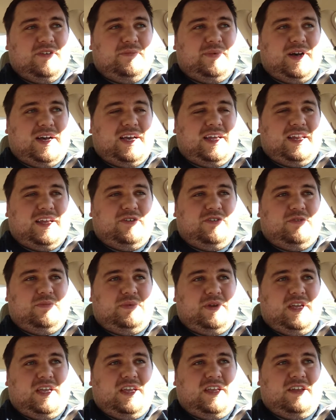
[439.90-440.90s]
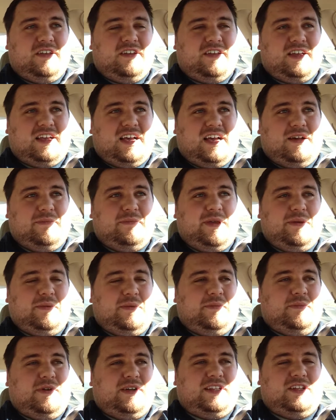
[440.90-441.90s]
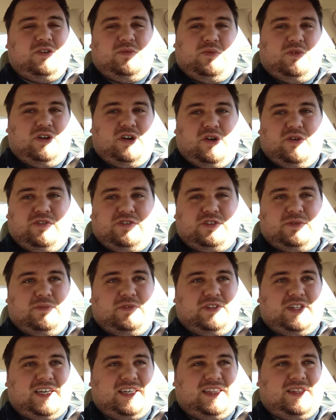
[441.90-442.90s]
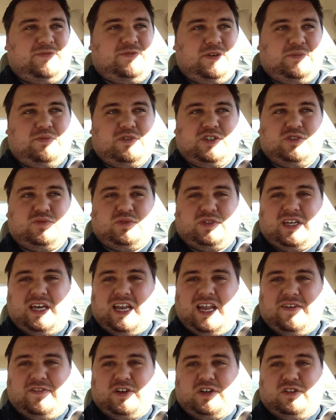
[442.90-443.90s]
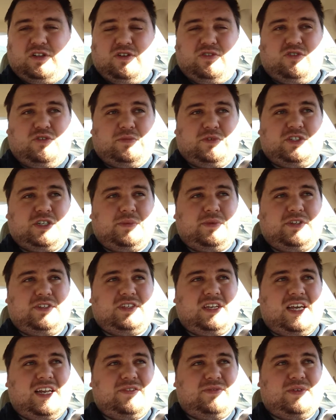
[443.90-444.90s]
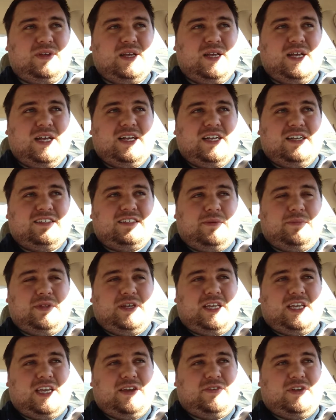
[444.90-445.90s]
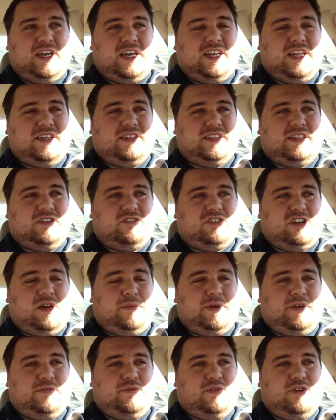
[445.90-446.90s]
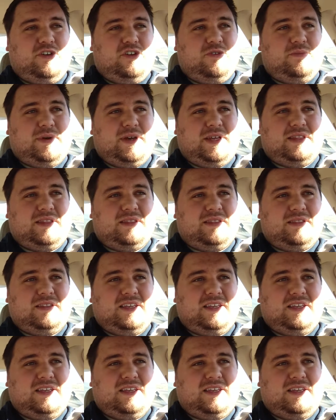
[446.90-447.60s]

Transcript: but it would be maybe a little more noticeable. Like the footprints would kind of have a glow to them or something, kind of something to give an idea that they're coming for you, but